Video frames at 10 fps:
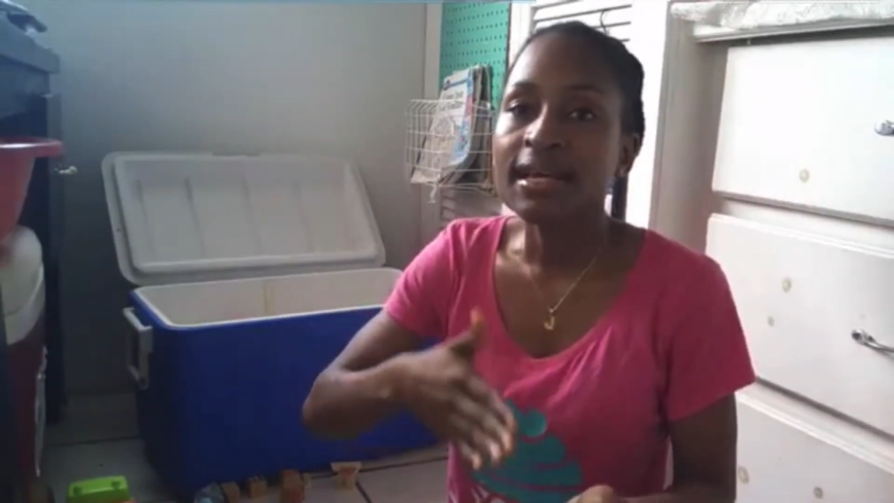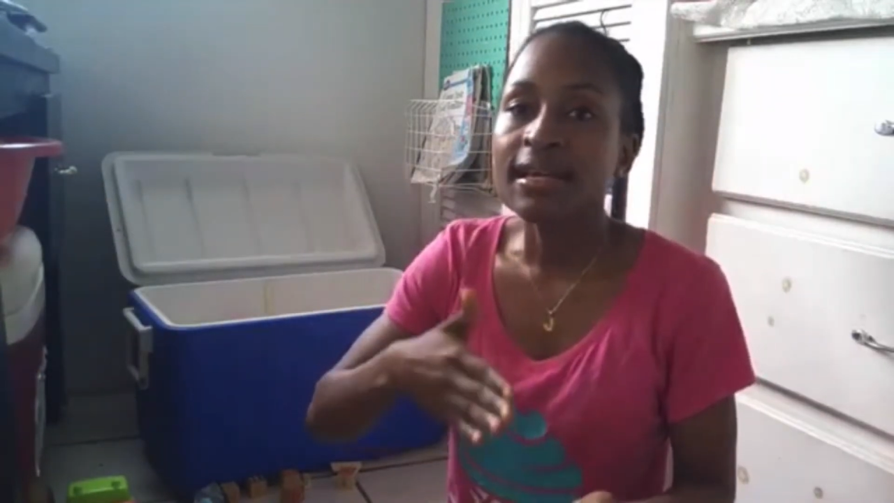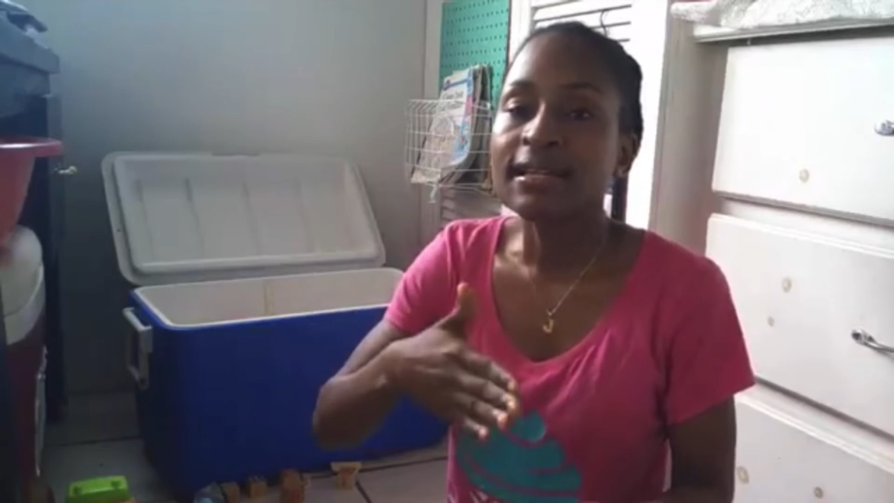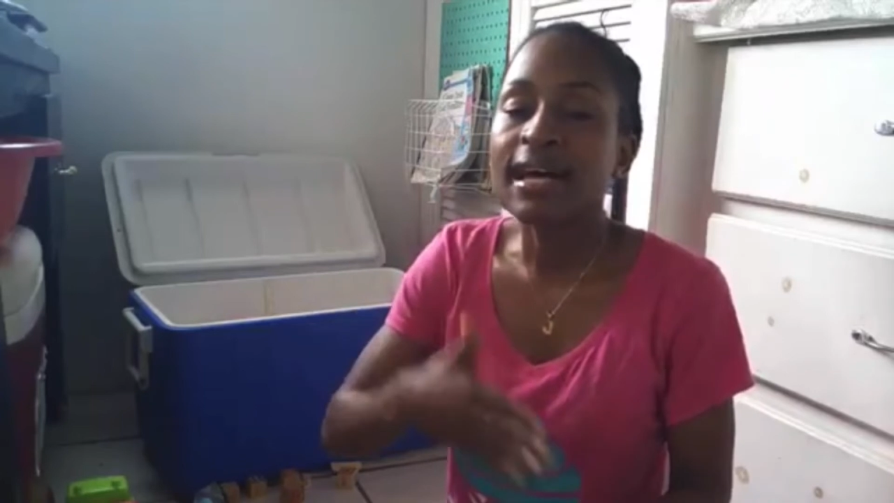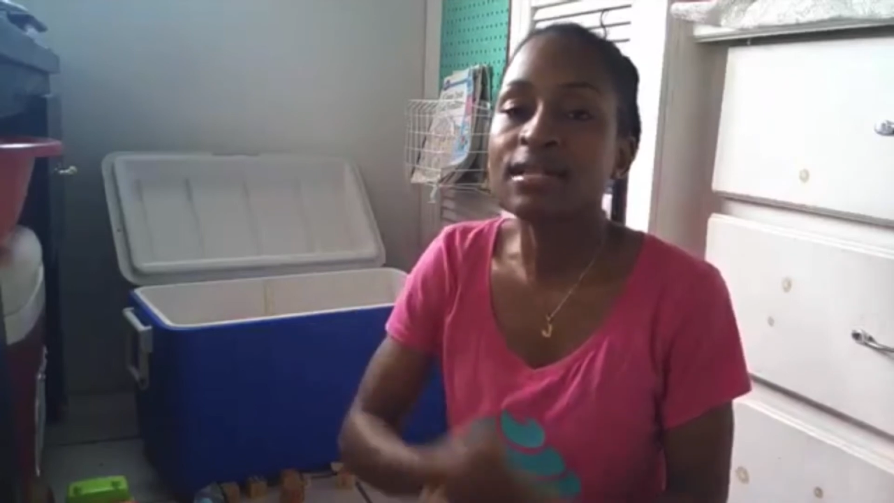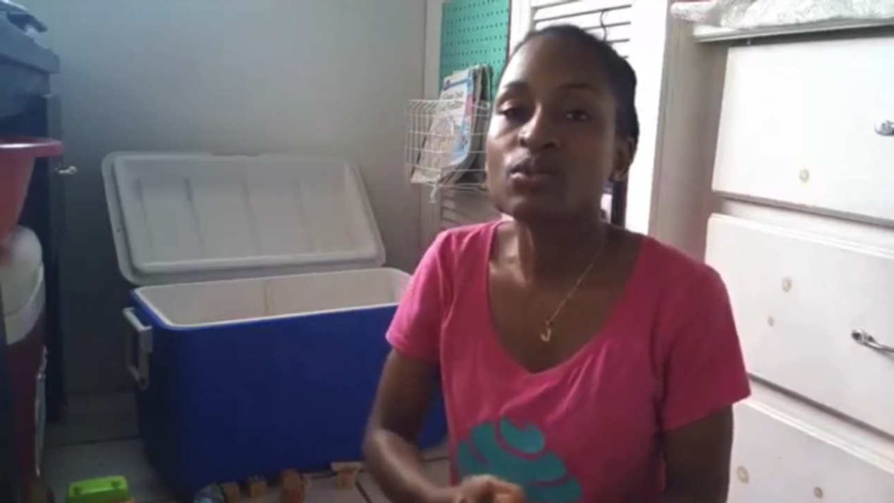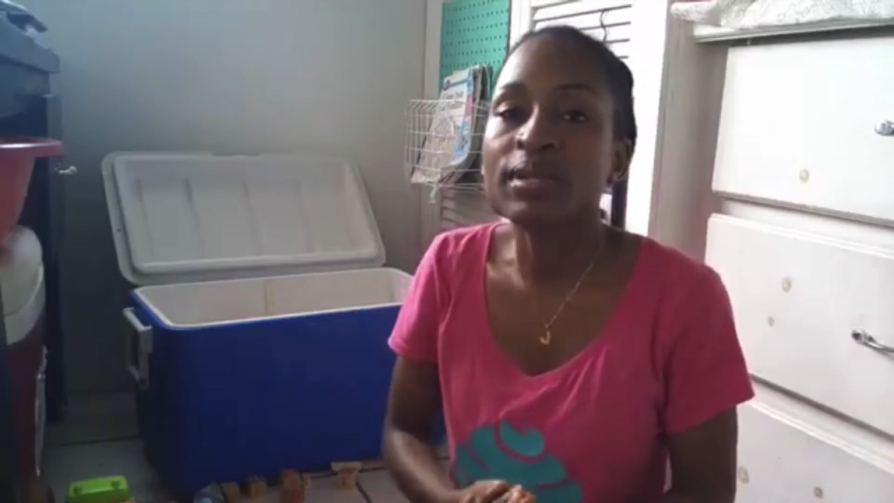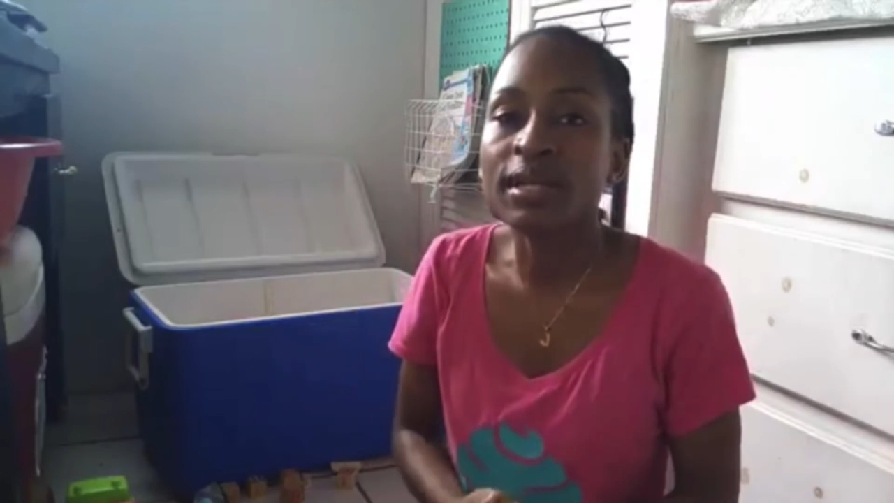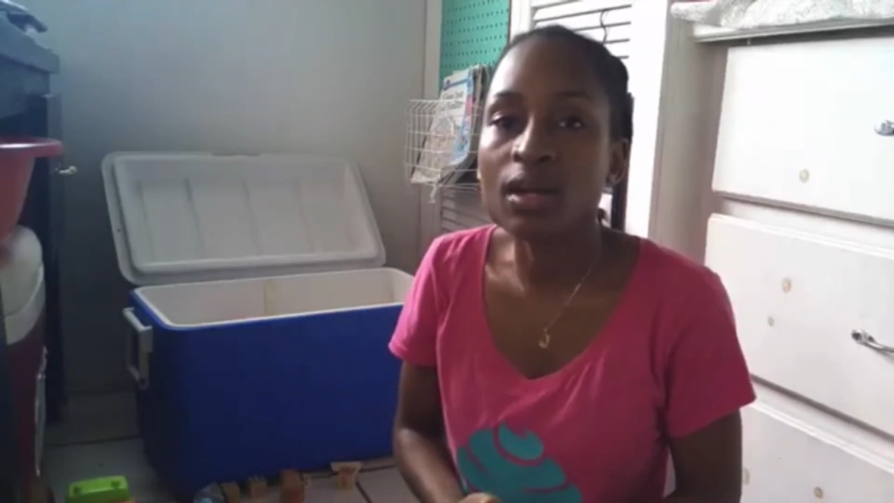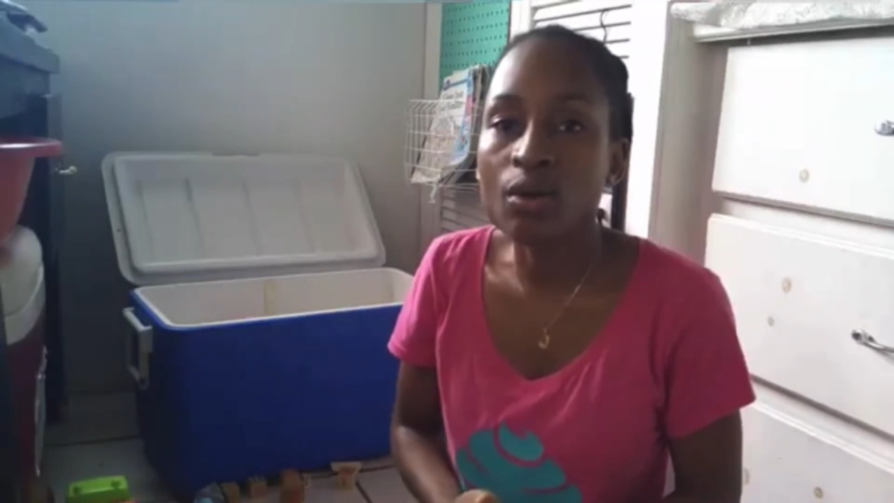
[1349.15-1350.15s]
That would
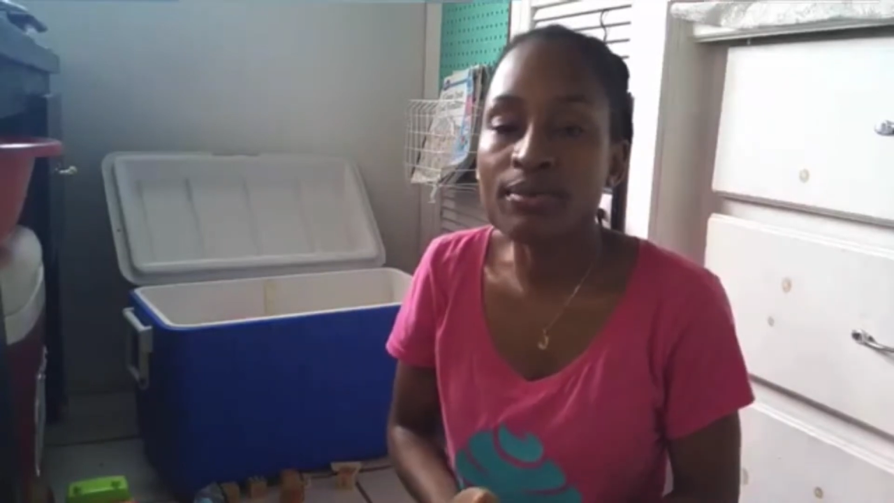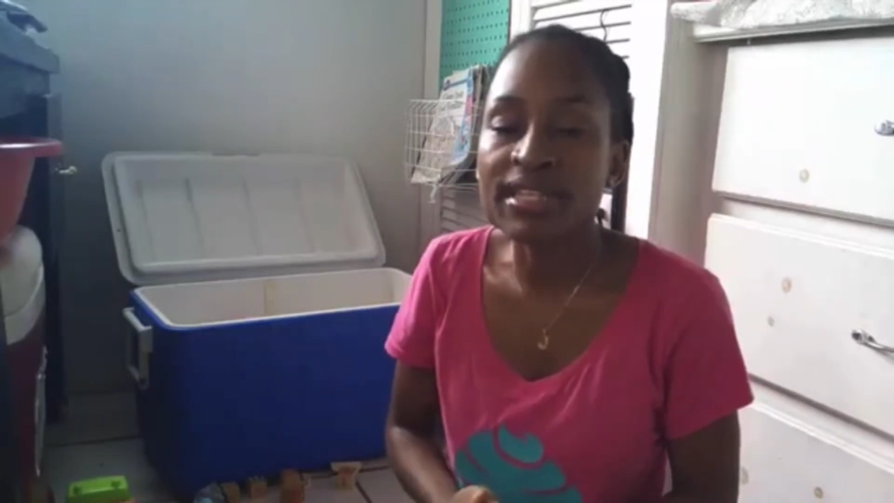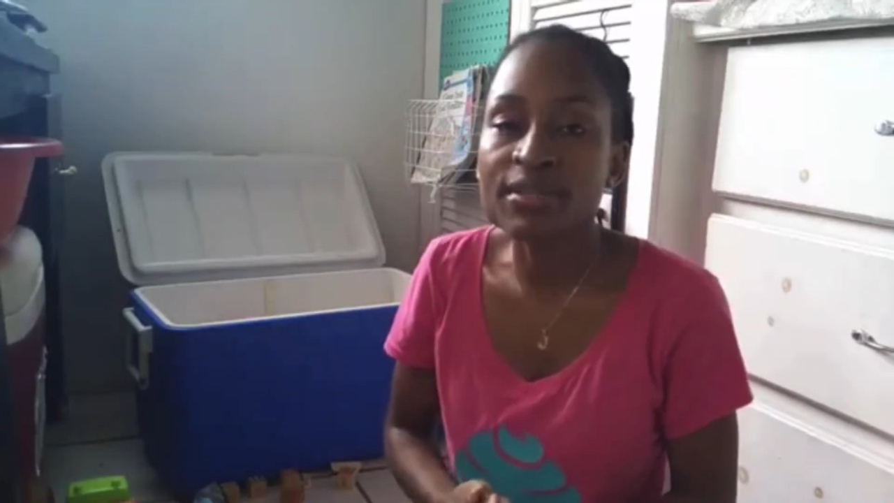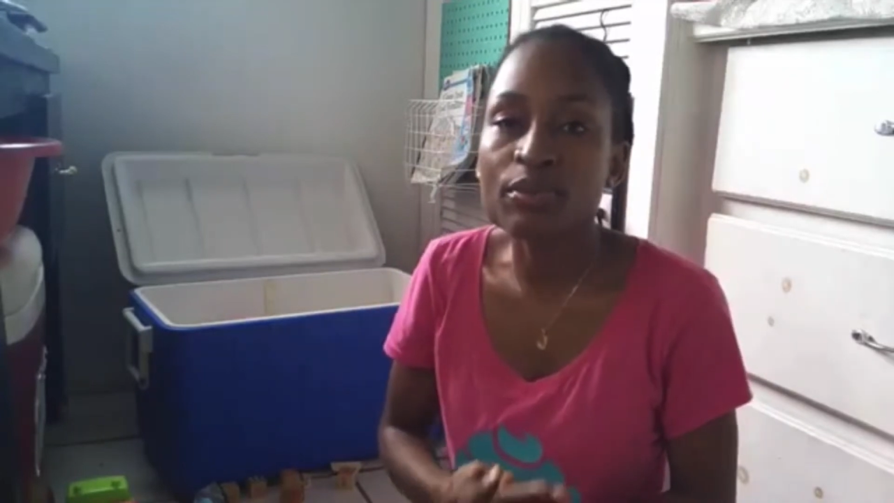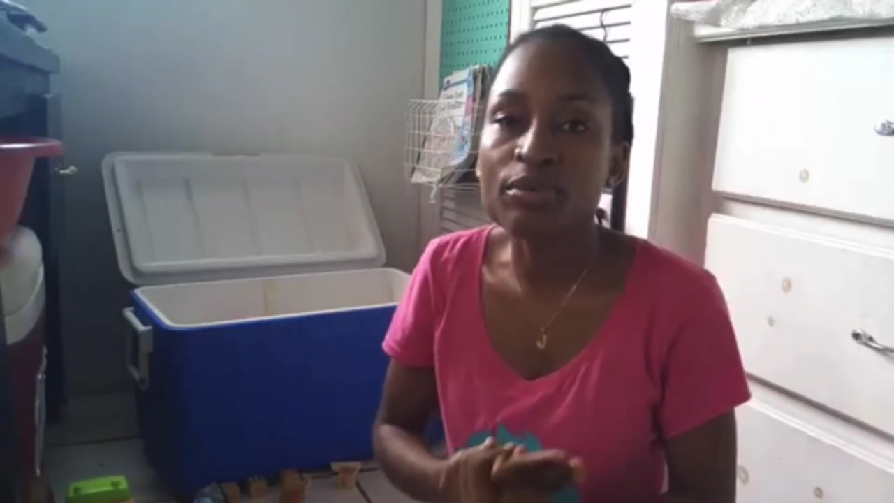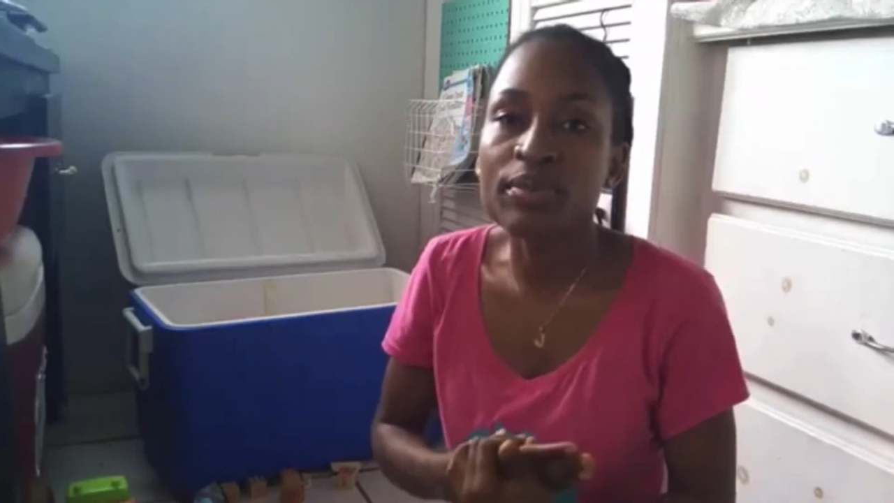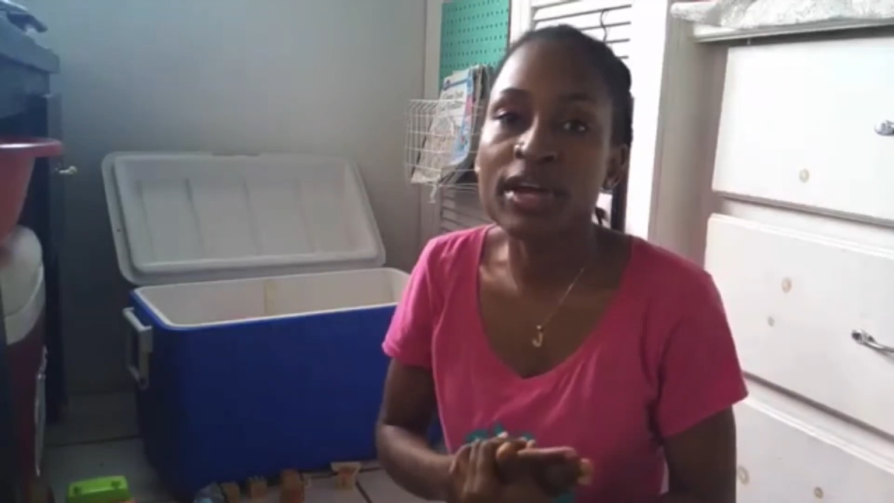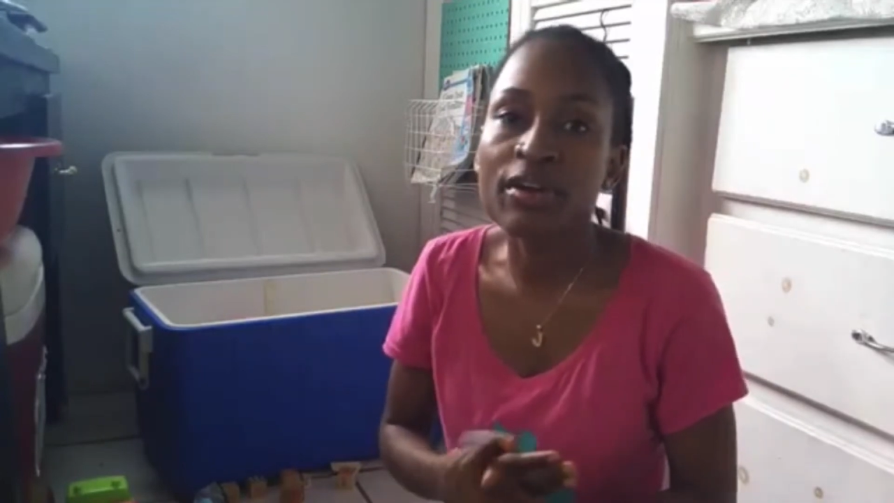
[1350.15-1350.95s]
allow me to prepare